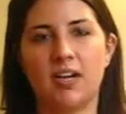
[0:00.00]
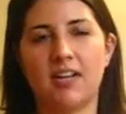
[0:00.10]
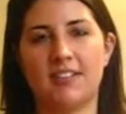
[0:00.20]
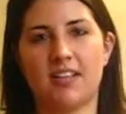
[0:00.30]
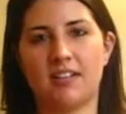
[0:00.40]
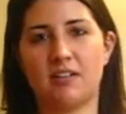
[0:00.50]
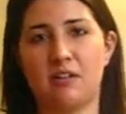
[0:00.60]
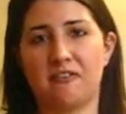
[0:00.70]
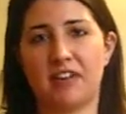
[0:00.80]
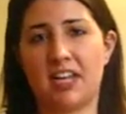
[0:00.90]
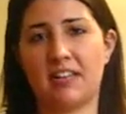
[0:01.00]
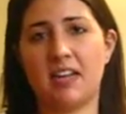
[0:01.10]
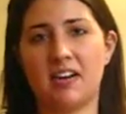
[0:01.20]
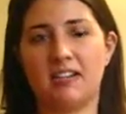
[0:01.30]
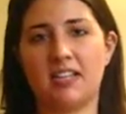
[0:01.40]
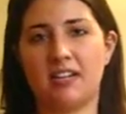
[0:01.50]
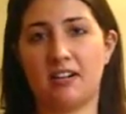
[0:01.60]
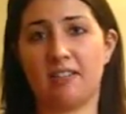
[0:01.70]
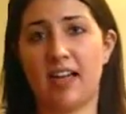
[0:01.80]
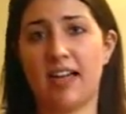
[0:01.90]
a sense of regularity in
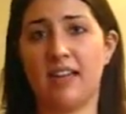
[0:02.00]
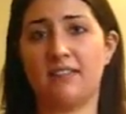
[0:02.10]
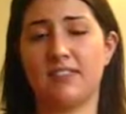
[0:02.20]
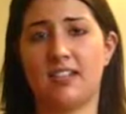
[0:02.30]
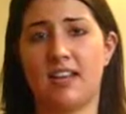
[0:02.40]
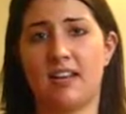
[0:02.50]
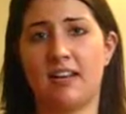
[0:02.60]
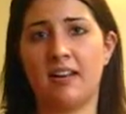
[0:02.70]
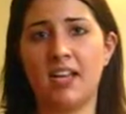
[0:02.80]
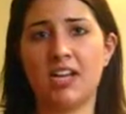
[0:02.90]
our lives and,